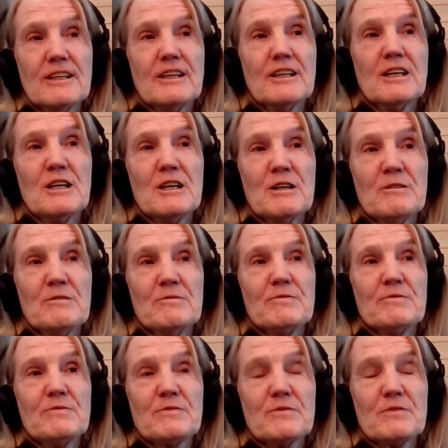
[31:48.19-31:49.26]

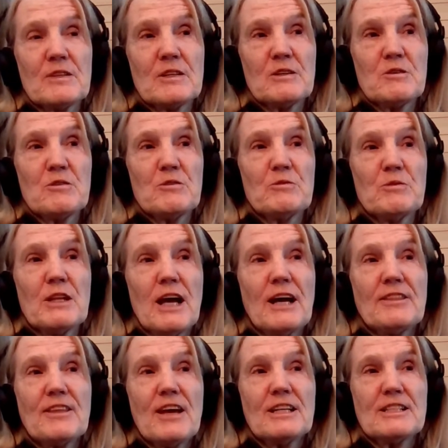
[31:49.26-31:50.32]
Well,
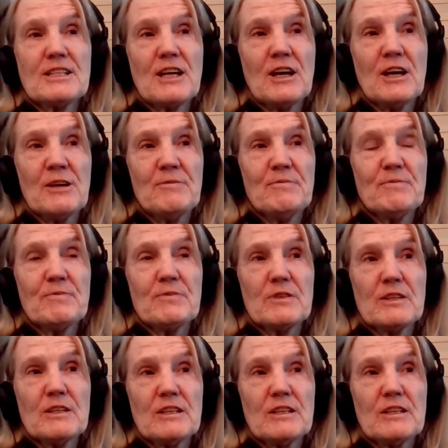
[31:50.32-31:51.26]
at that time,